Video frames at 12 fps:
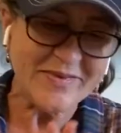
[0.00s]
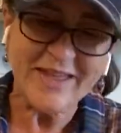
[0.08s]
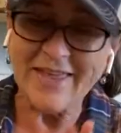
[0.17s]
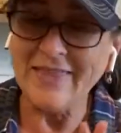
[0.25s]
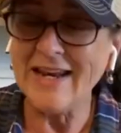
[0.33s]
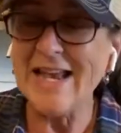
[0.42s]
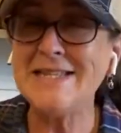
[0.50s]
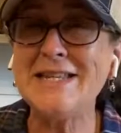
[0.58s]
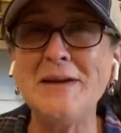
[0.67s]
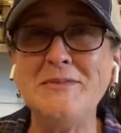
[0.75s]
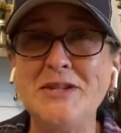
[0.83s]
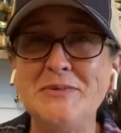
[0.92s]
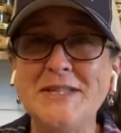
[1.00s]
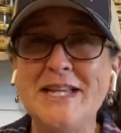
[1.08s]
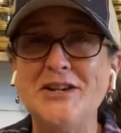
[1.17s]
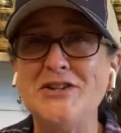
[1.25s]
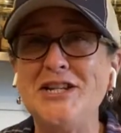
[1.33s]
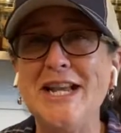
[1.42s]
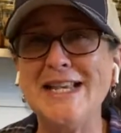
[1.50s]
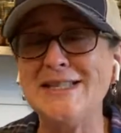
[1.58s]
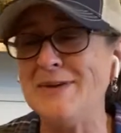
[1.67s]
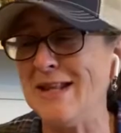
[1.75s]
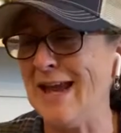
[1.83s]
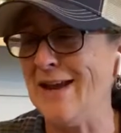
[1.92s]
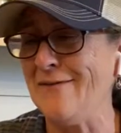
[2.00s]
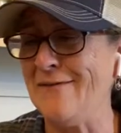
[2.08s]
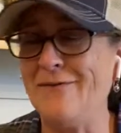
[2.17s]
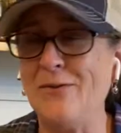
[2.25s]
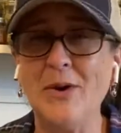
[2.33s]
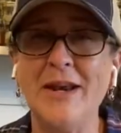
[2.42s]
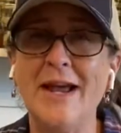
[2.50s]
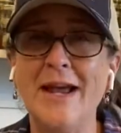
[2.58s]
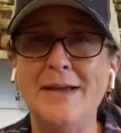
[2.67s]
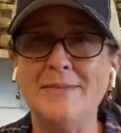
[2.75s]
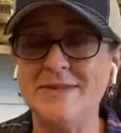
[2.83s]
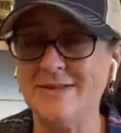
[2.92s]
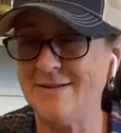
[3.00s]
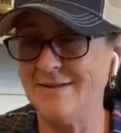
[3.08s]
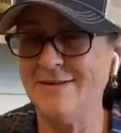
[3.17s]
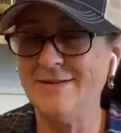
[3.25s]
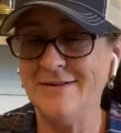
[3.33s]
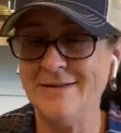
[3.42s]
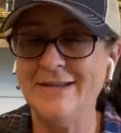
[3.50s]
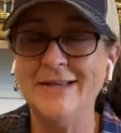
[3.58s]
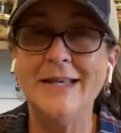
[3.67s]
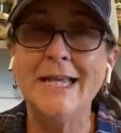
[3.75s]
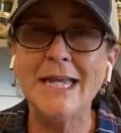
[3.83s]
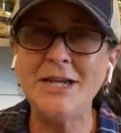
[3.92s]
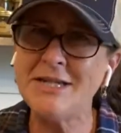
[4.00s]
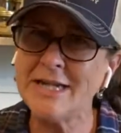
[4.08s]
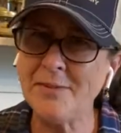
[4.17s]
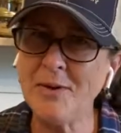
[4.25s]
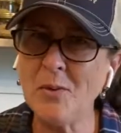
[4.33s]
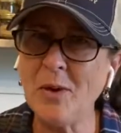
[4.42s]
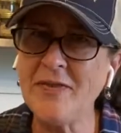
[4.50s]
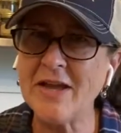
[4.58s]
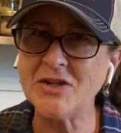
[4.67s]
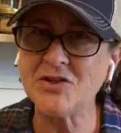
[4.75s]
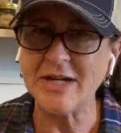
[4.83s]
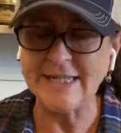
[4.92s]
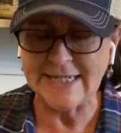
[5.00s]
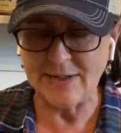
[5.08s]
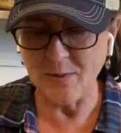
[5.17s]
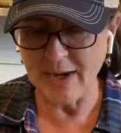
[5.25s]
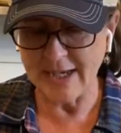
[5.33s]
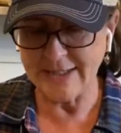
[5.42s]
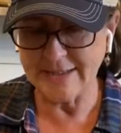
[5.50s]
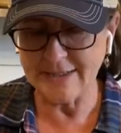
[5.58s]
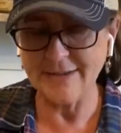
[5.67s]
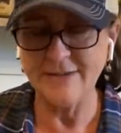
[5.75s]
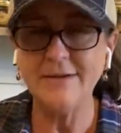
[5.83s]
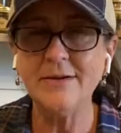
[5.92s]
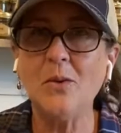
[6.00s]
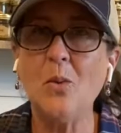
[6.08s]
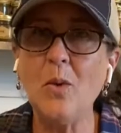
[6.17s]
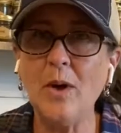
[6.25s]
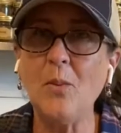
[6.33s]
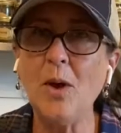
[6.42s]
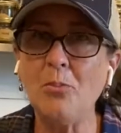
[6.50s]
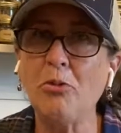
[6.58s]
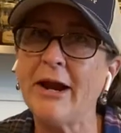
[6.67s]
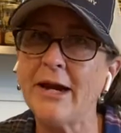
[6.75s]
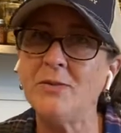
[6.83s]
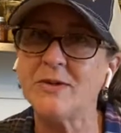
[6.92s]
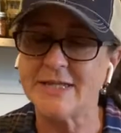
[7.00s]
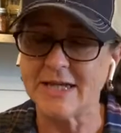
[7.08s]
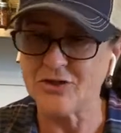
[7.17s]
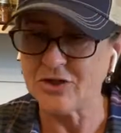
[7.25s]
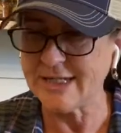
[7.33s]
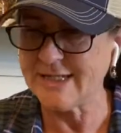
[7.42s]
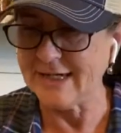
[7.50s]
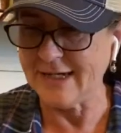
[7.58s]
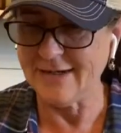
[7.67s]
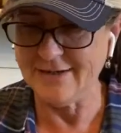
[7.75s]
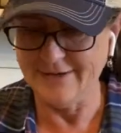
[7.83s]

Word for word: the last time she was here, she asked me like four times, can you tell me what that dressing was? What what brand was that dressing?